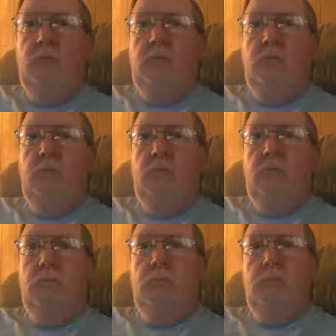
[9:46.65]

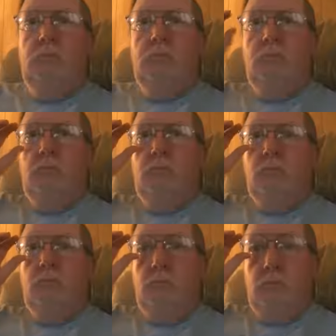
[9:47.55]

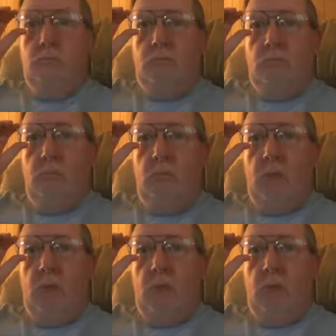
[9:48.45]
Nothing is said.